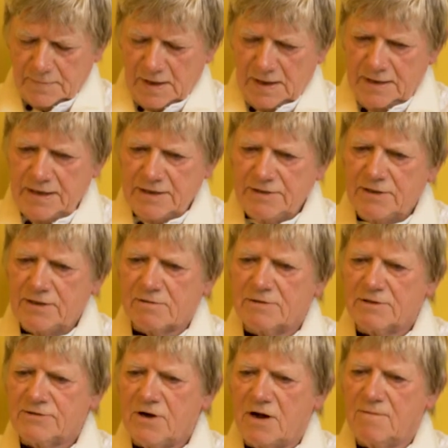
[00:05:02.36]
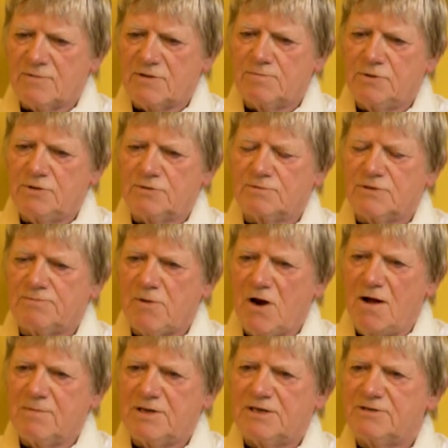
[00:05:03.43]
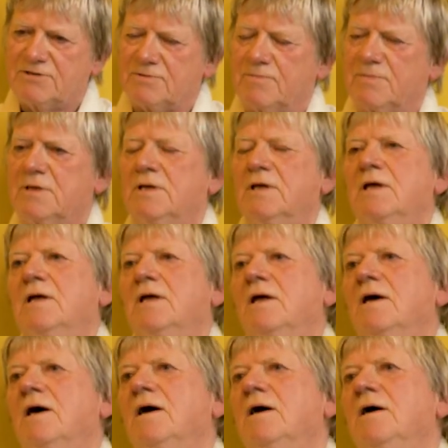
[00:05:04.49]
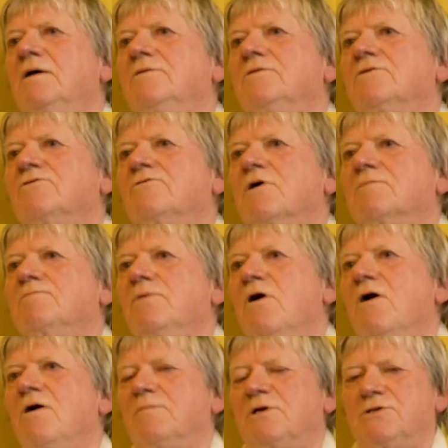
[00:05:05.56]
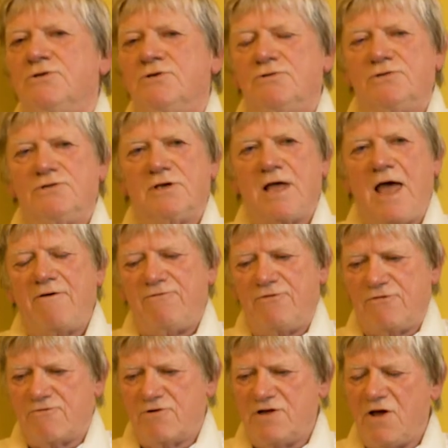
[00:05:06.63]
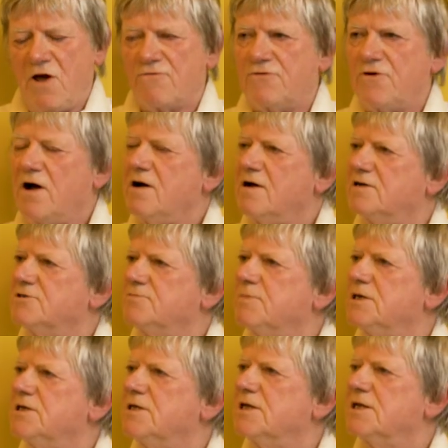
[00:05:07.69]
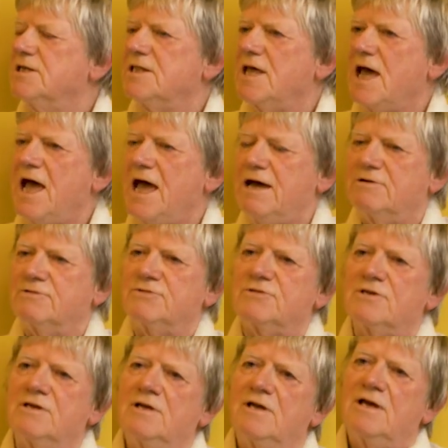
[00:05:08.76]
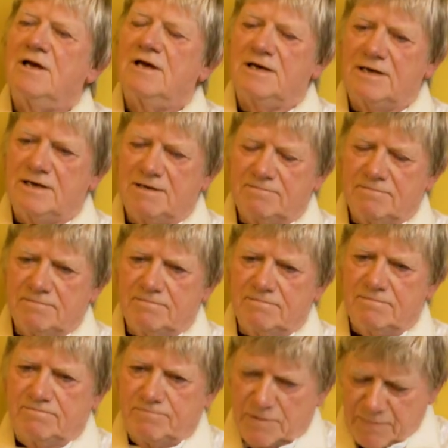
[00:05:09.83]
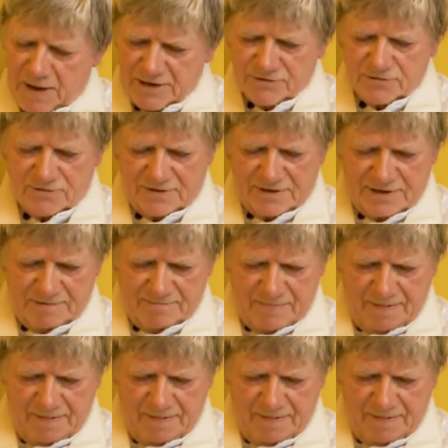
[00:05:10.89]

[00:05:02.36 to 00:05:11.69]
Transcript: India at the time of the Buddha was Brahmanism. And strict Brahmins used to have 3 fires burning in their house perpetually.